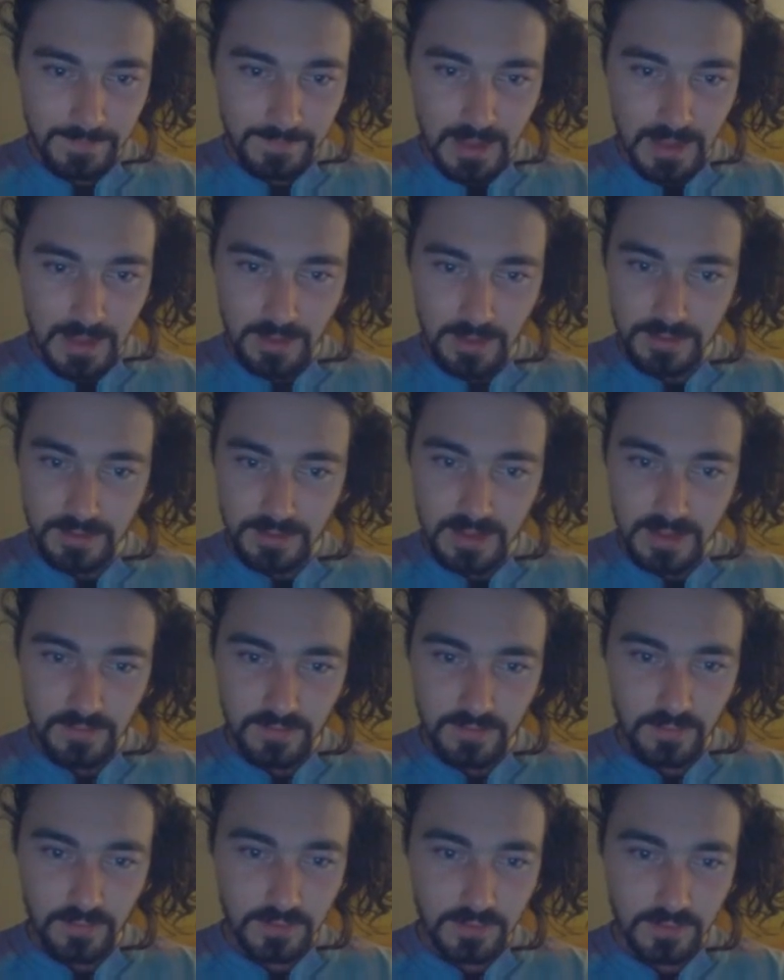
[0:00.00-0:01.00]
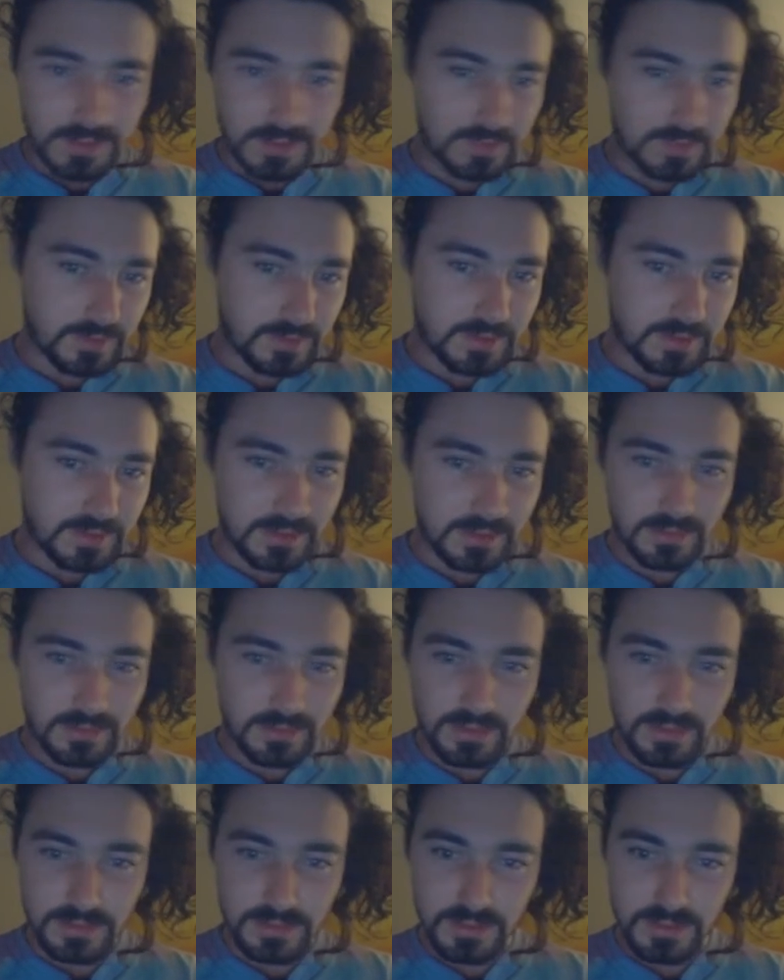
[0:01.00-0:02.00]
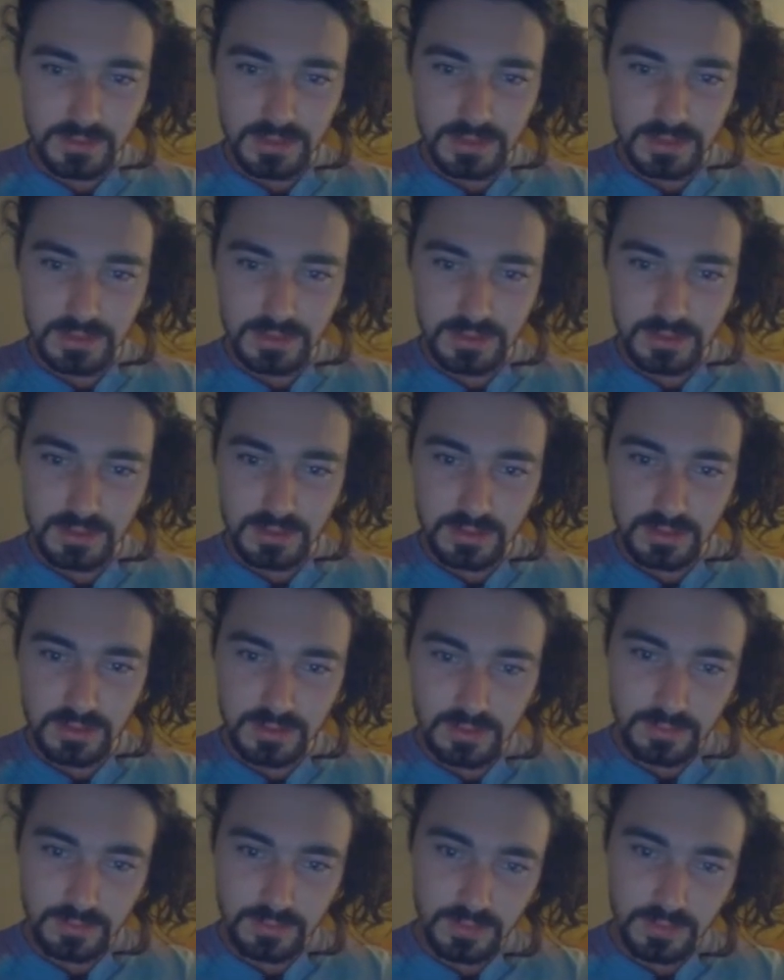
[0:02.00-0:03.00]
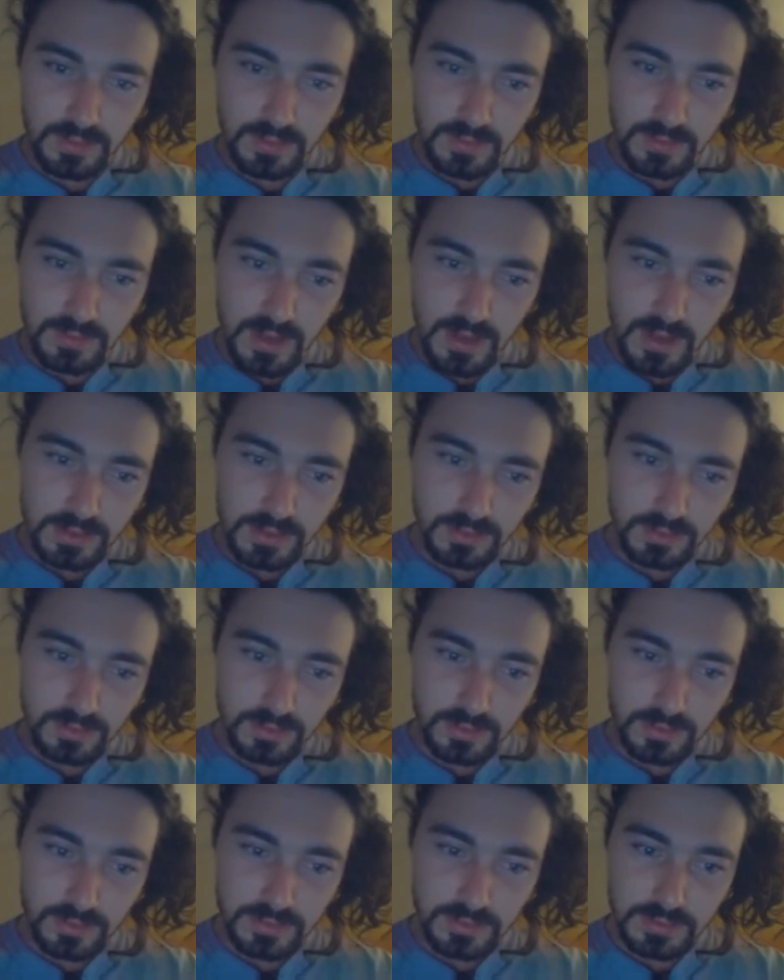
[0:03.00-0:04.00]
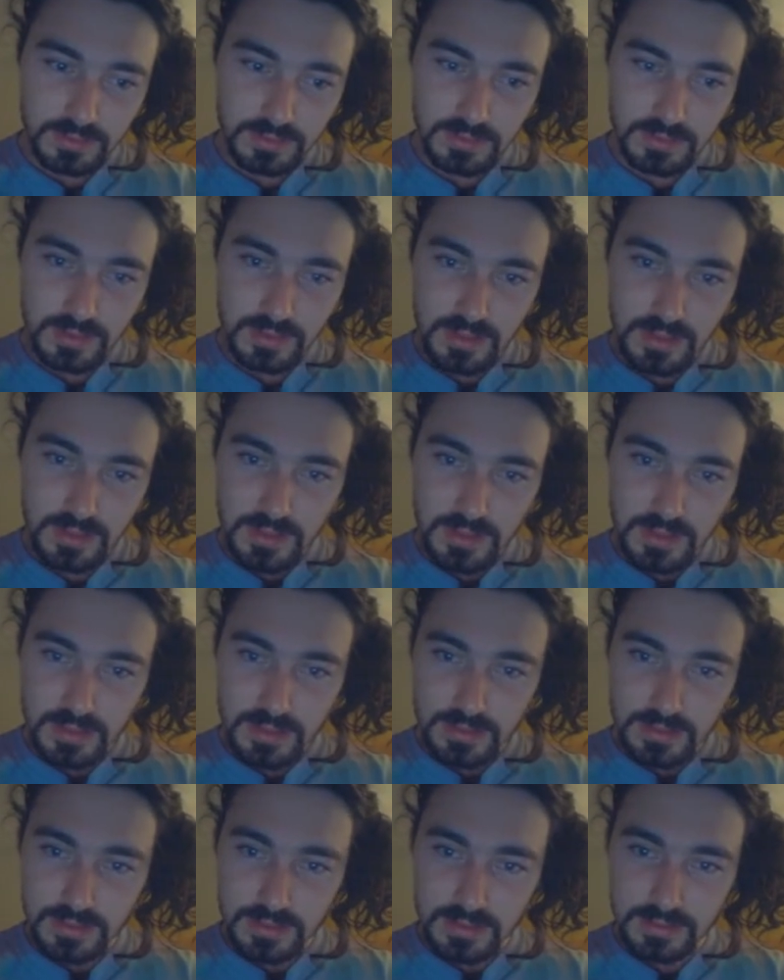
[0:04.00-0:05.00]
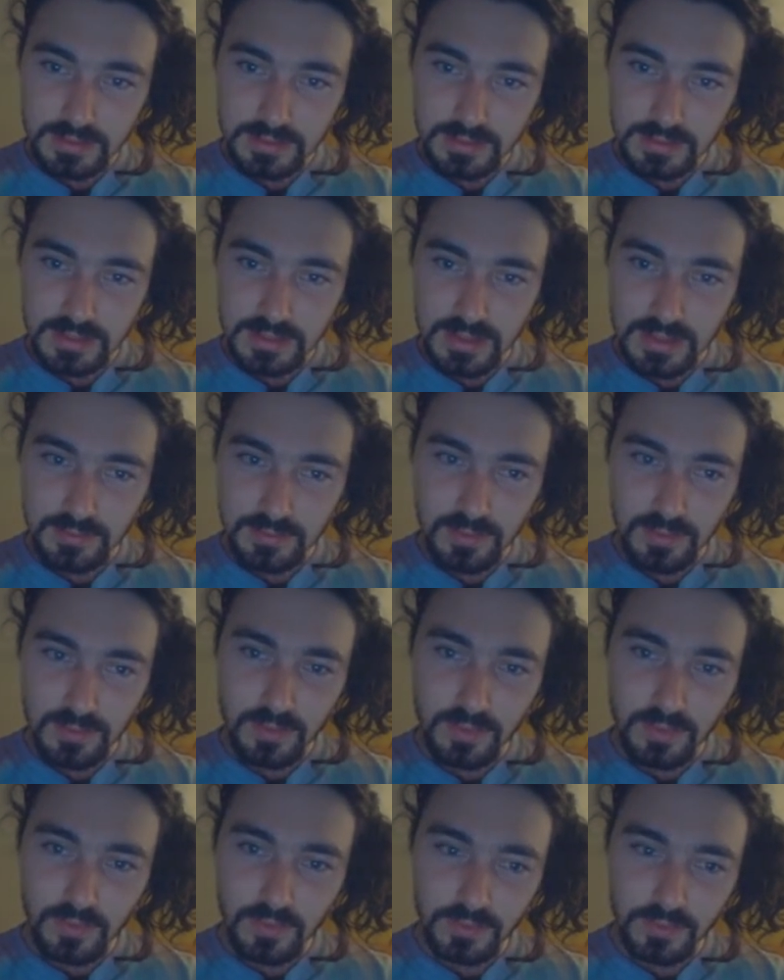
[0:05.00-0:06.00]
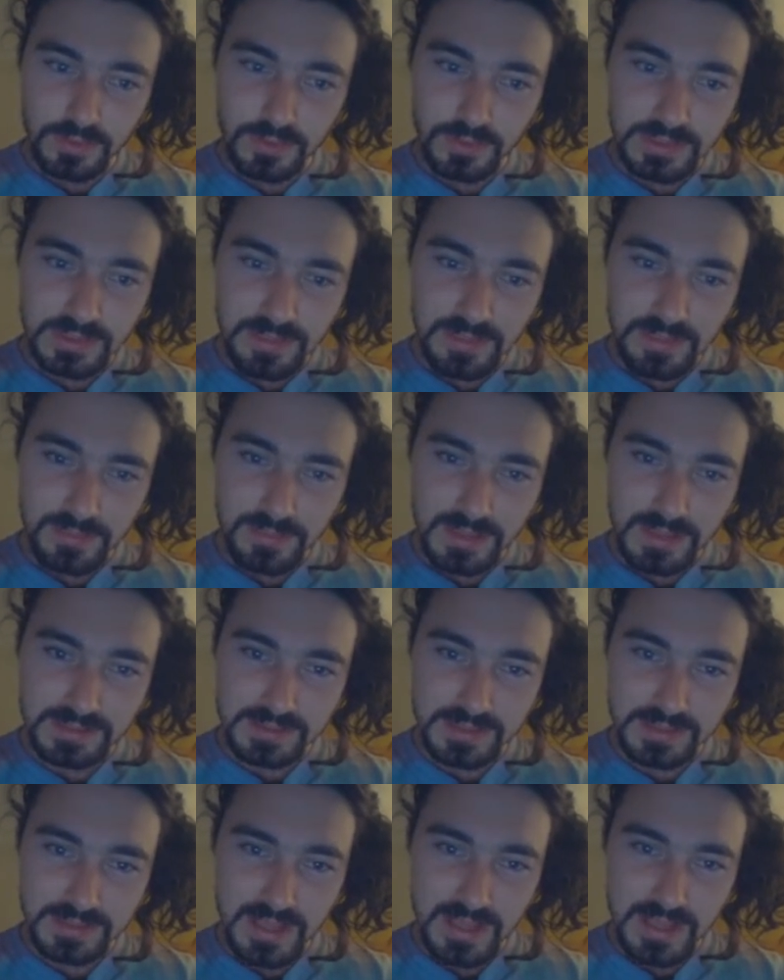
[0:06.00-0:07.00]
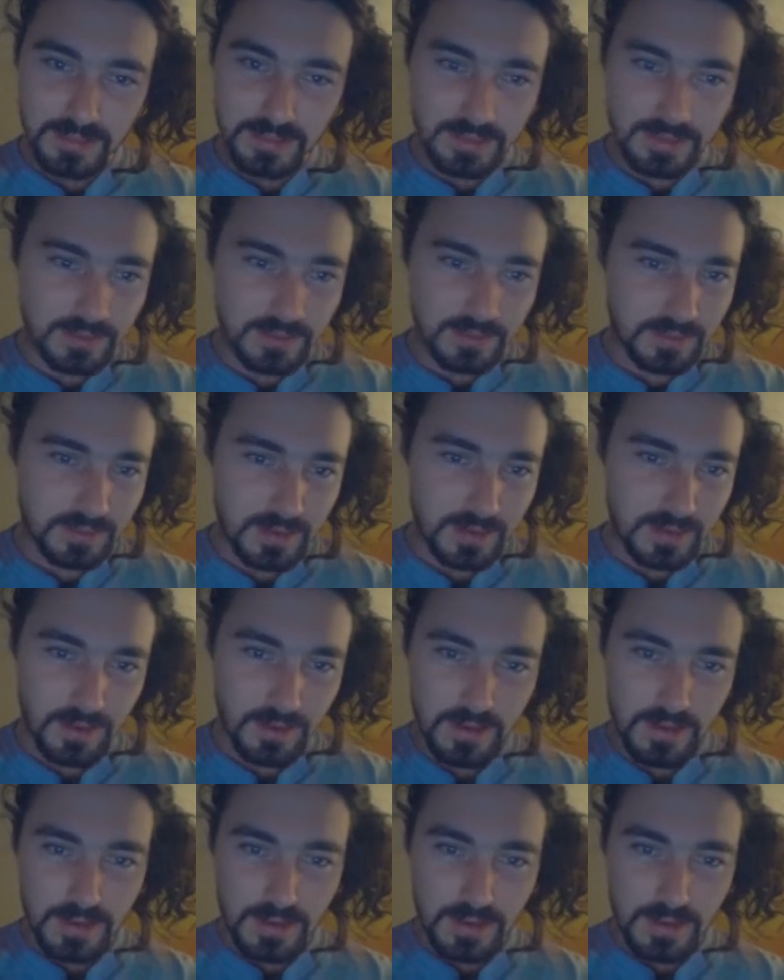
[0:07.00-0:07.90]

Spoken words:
Audi A4 CVT transmission computer module TCM removal step by step. Here you go.